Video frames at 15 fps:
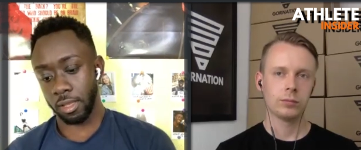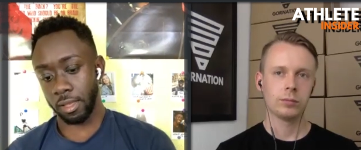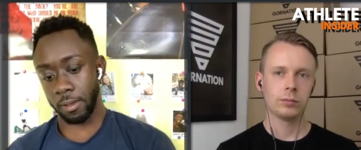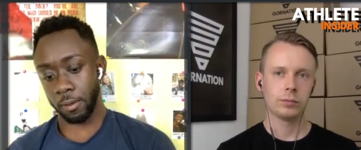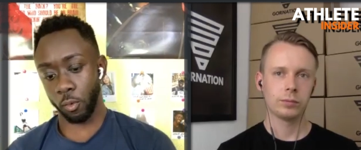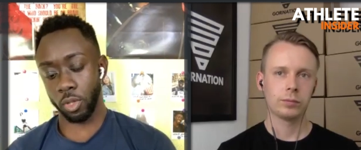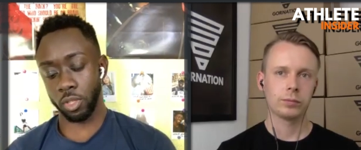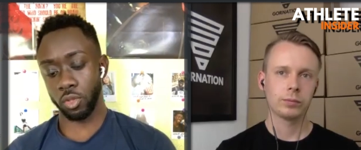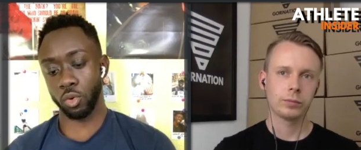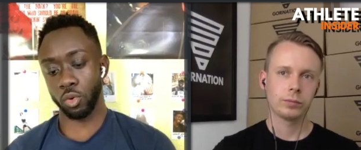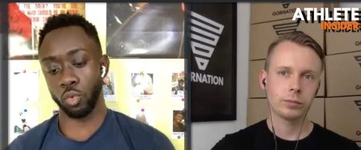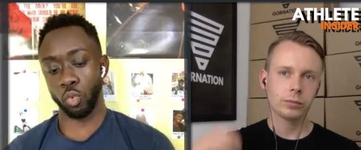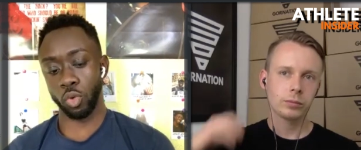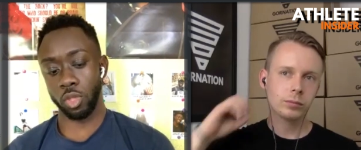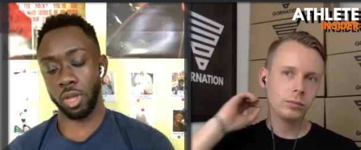Speaker 1: uh, when you
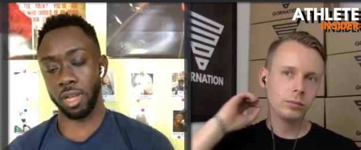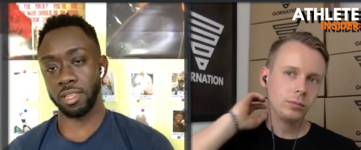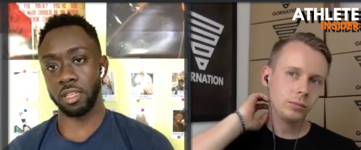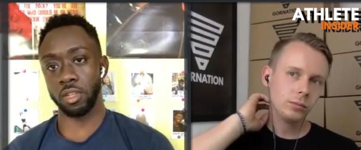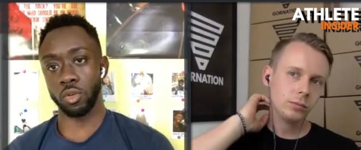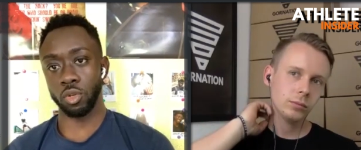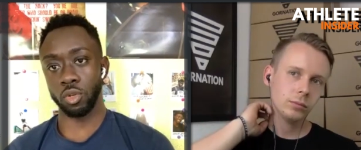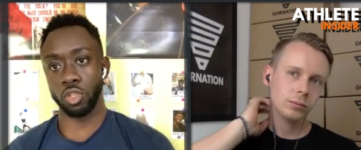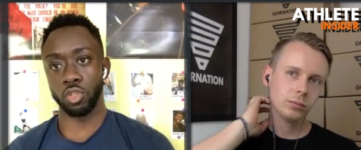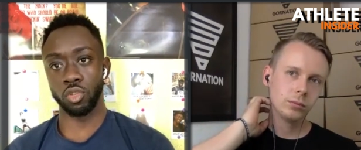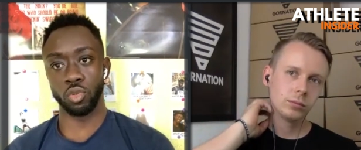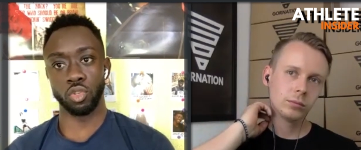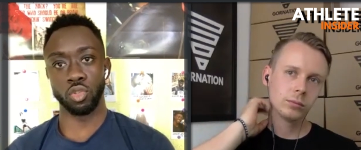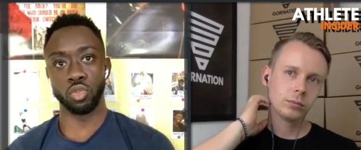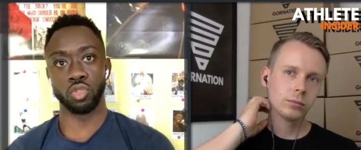when you are new
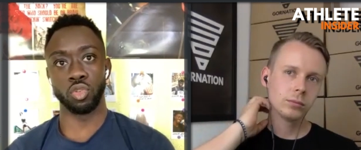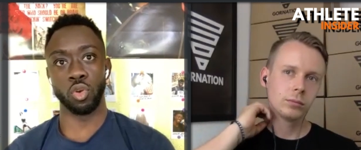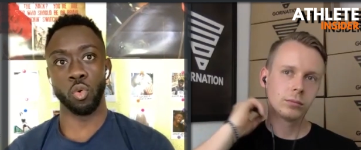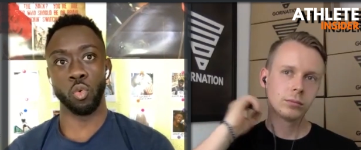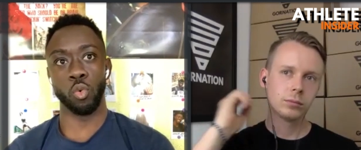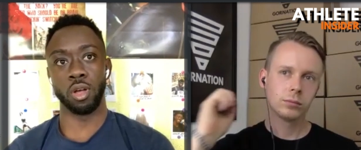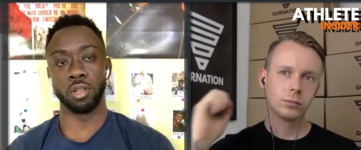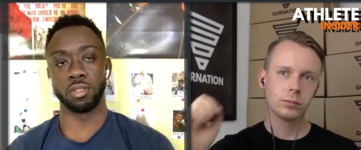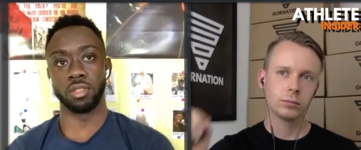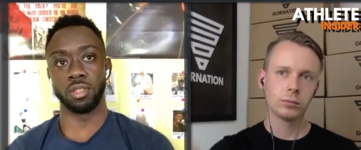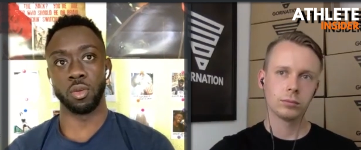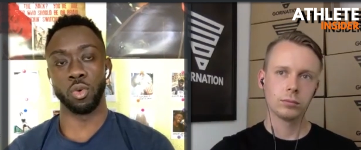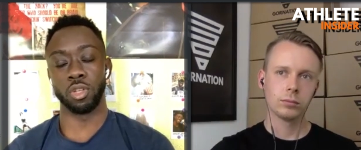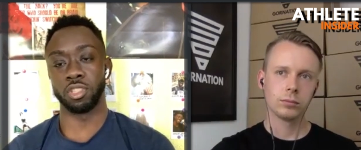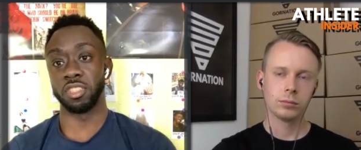you you saw what
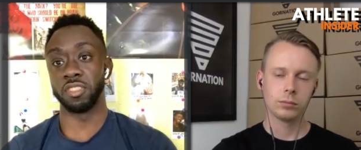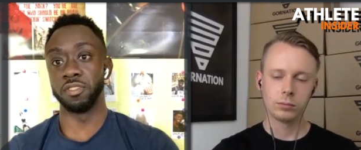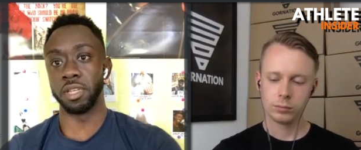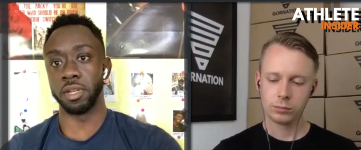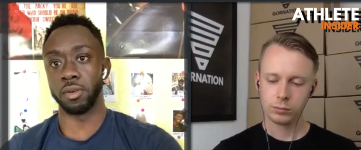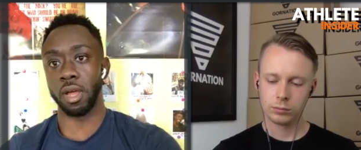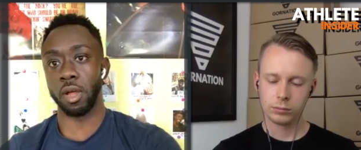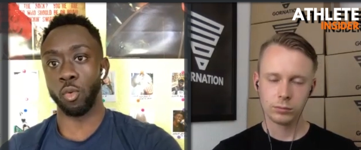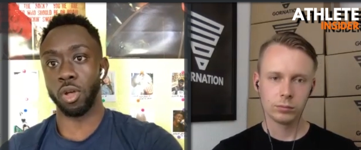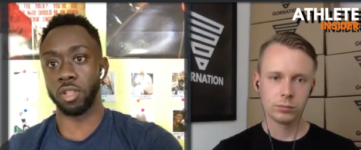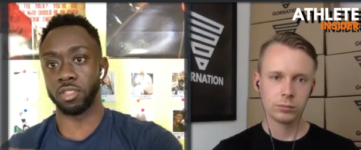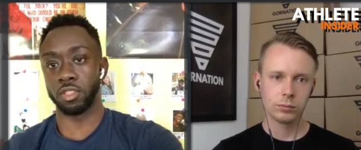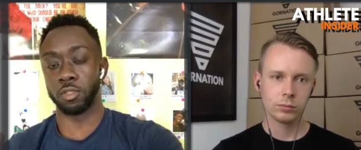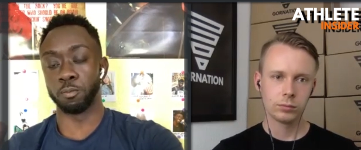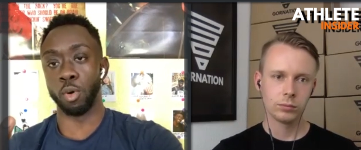what is viral what
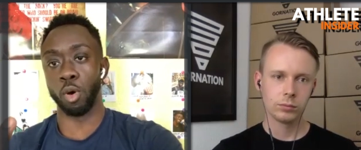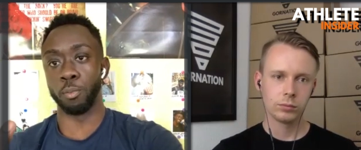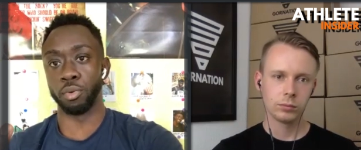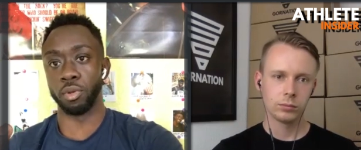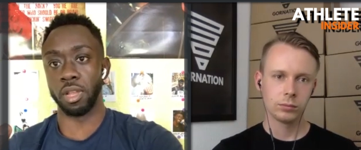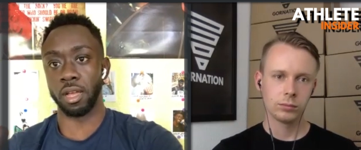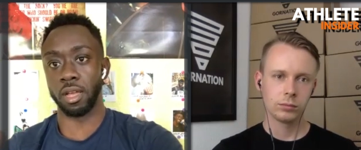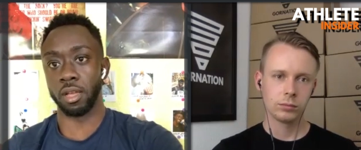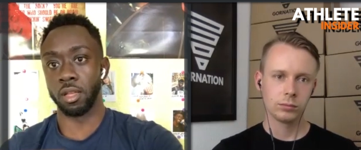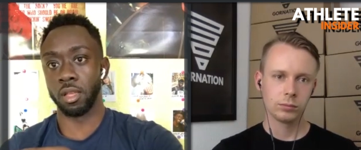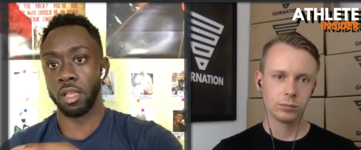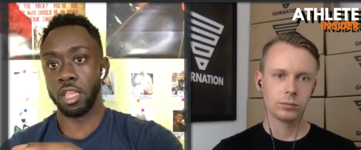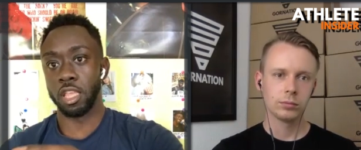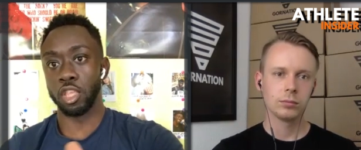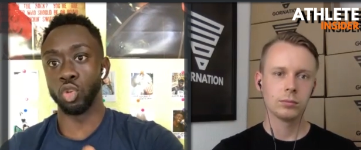is popular
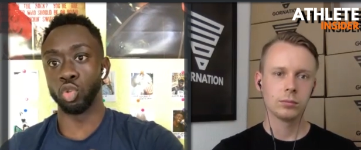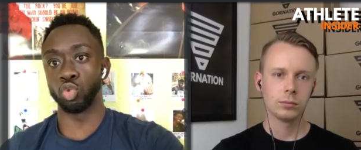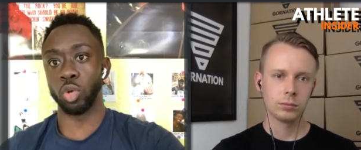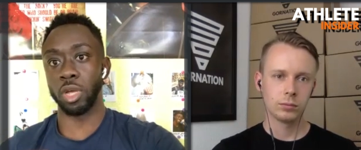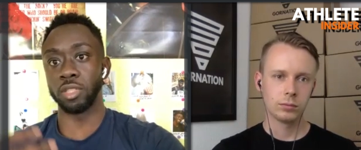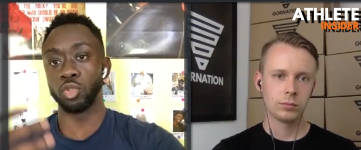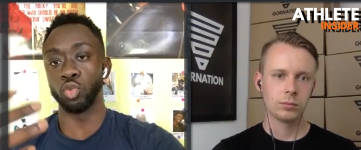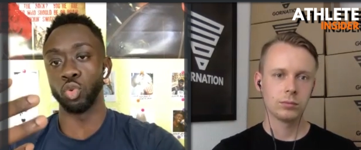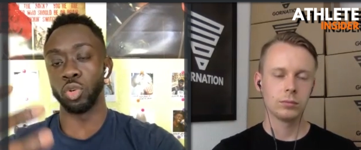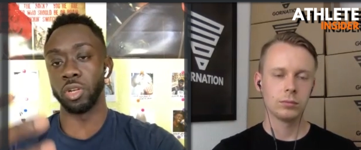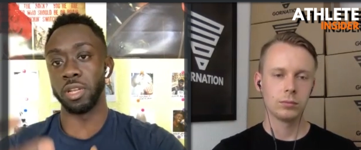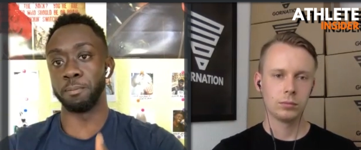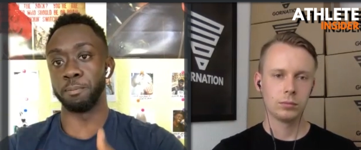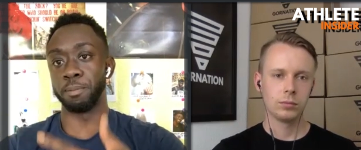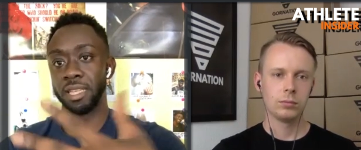you try to
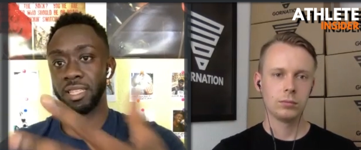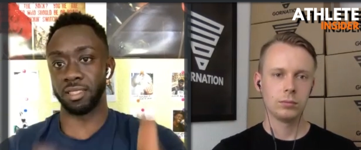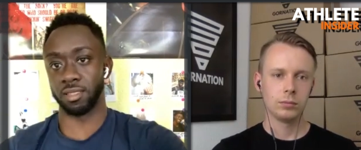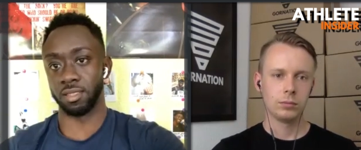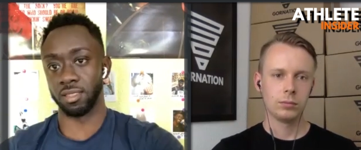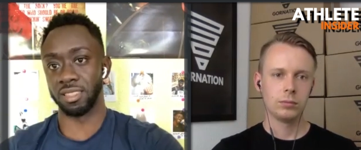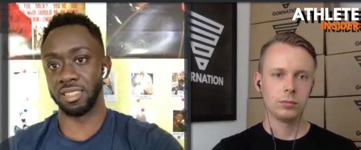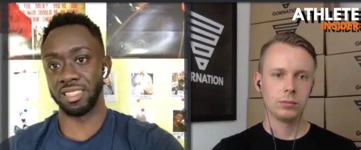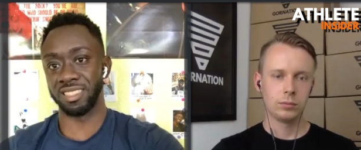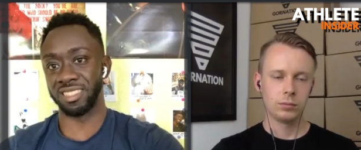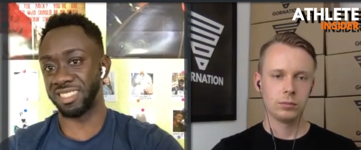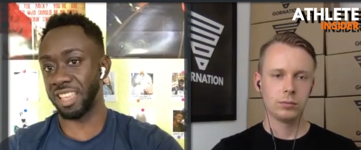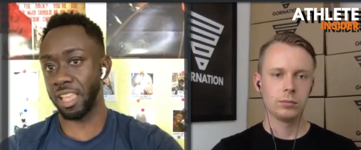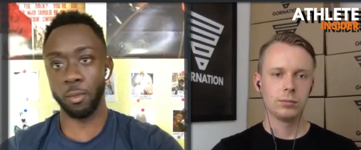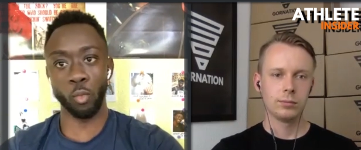repeat the
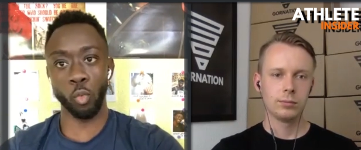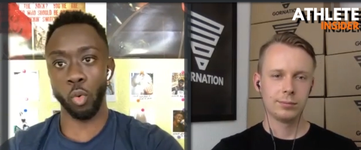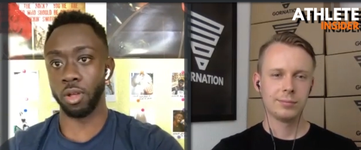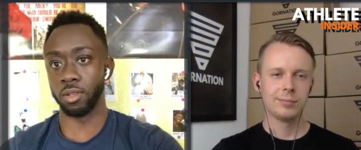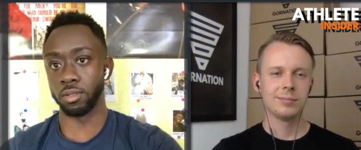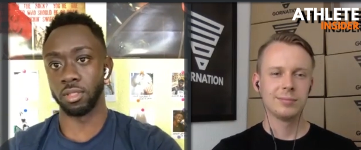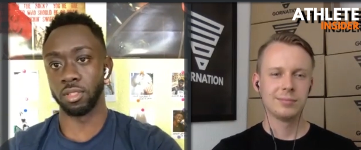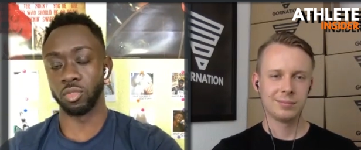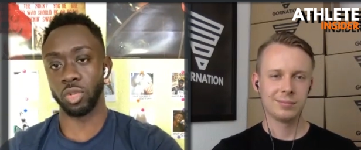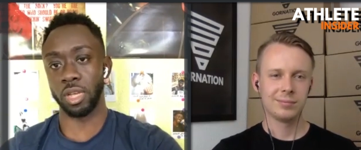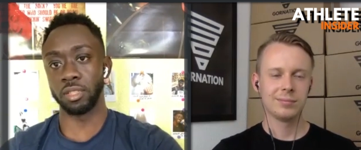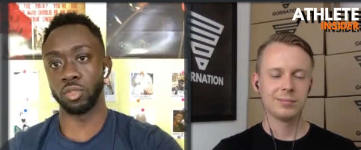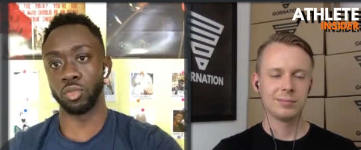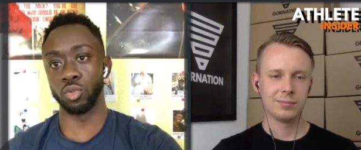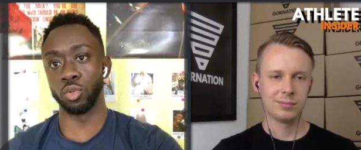same one
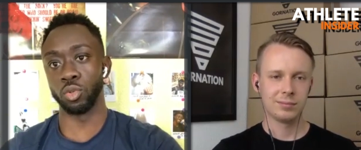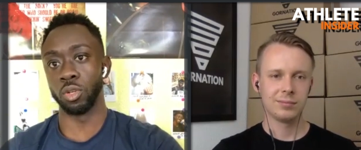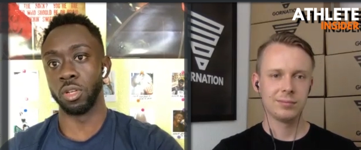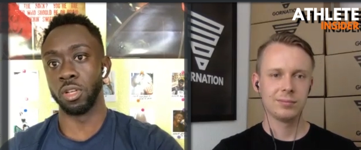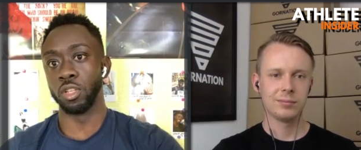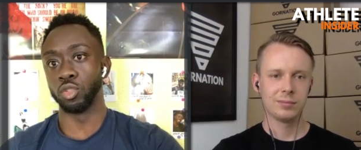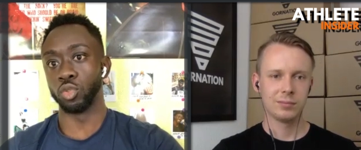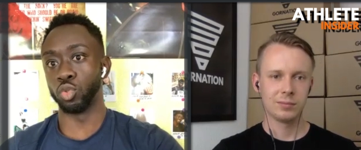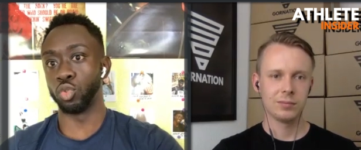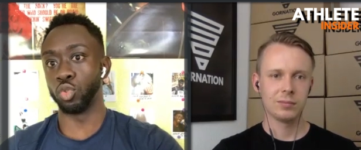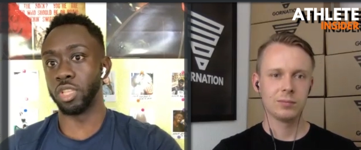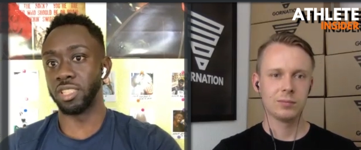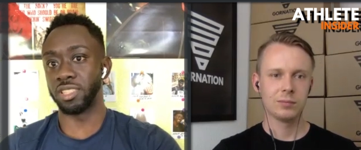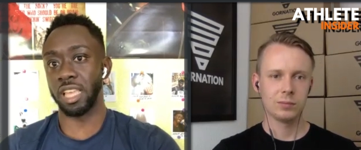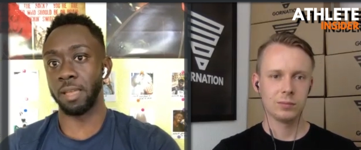try to to do
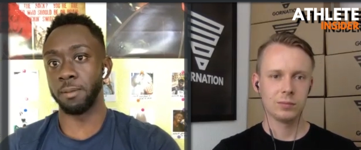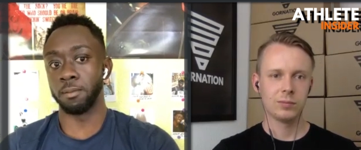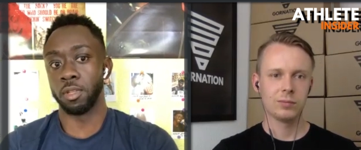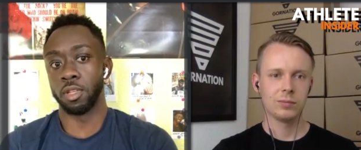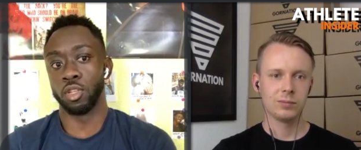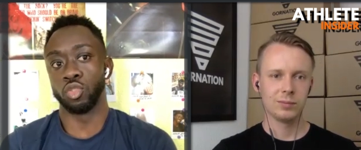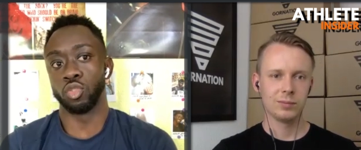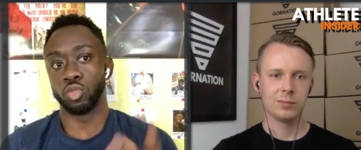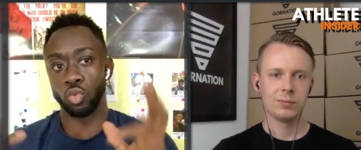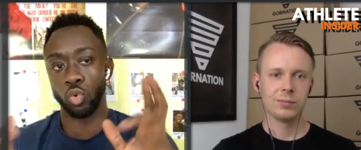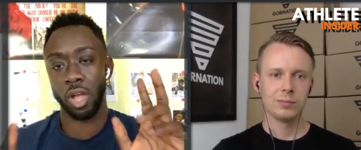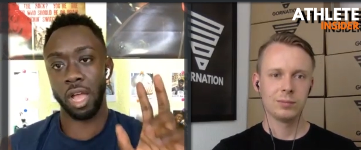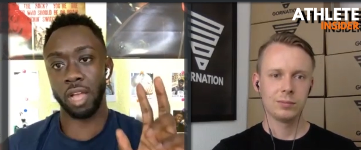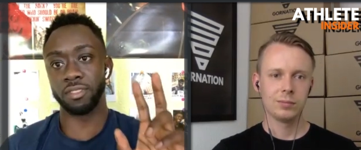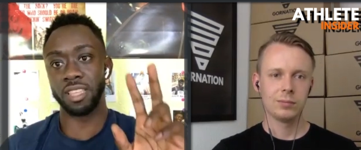the same to
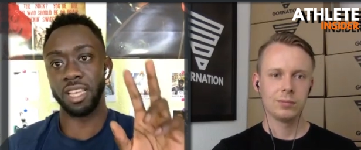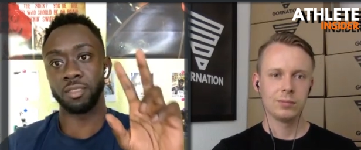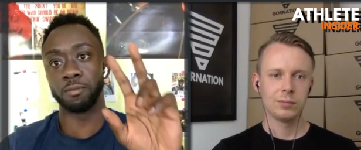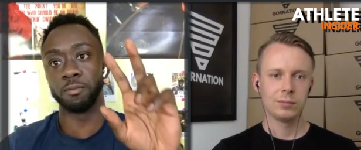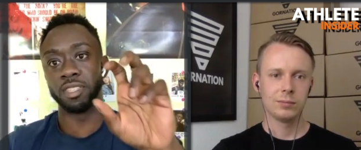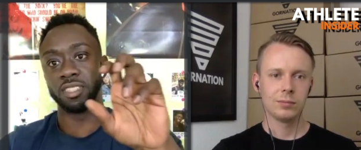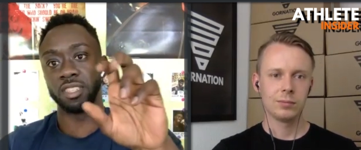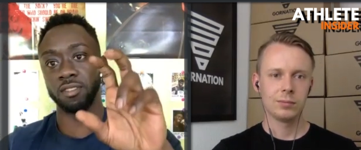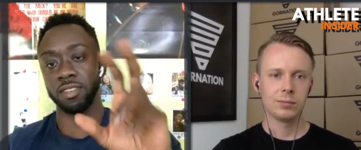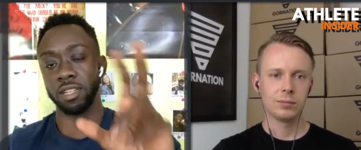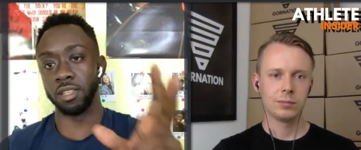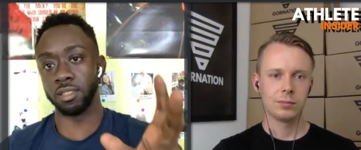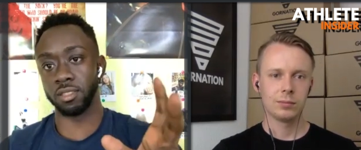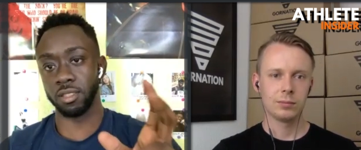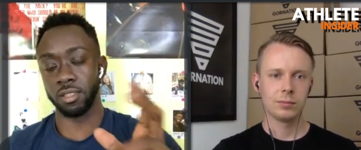have that
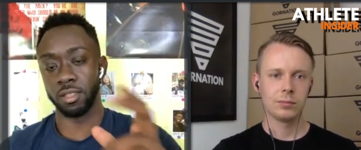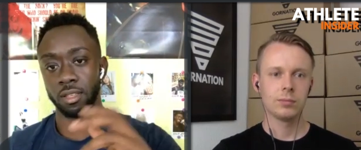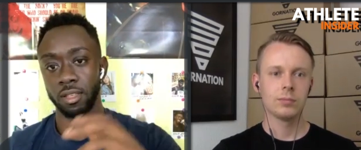visibility